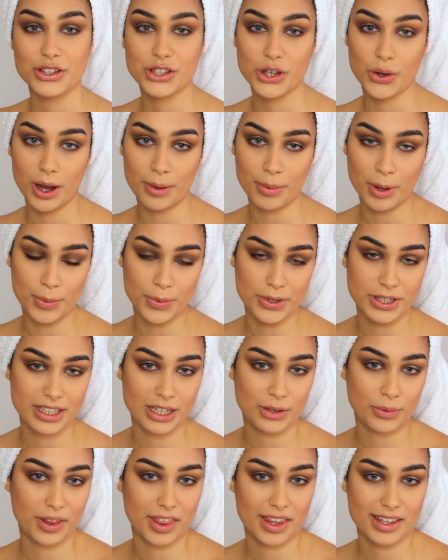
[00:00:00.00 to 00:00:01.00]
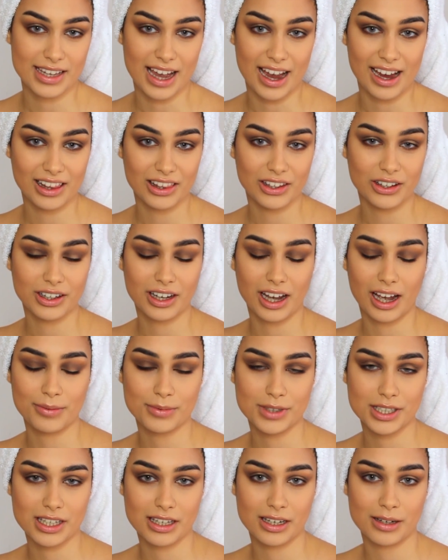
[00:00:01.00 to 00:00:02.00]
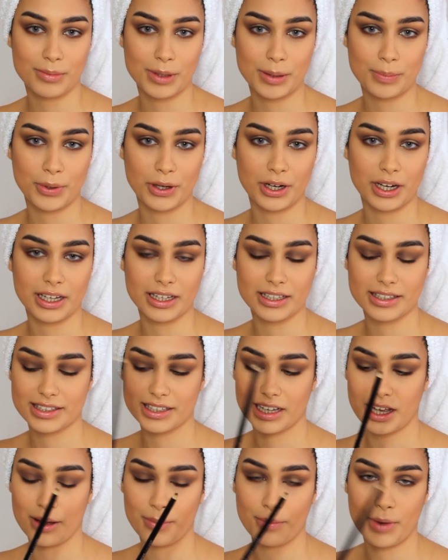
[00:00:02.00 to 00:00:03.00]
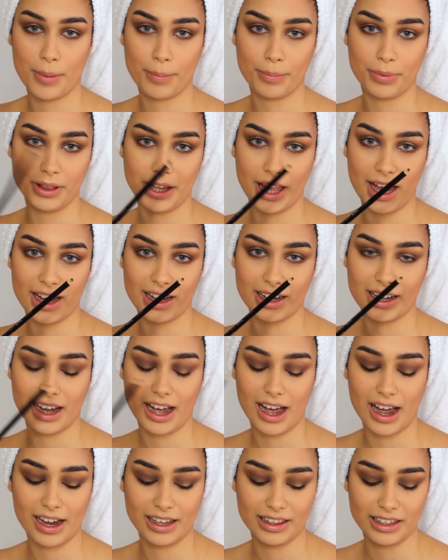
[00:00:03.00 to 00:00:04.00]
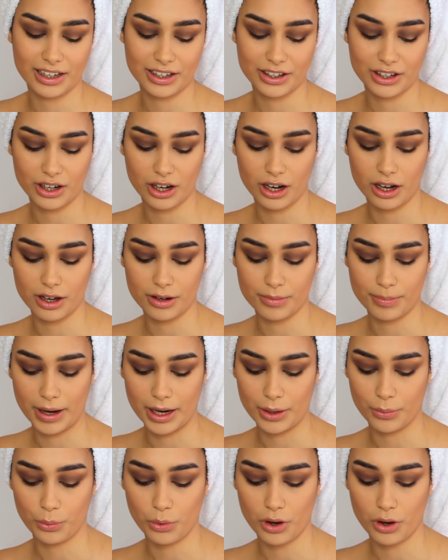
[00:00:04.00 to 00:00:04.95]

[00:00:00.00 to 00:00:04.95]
So I'm almost done with this eye look. I'm just going to be putting some black eyeliner on my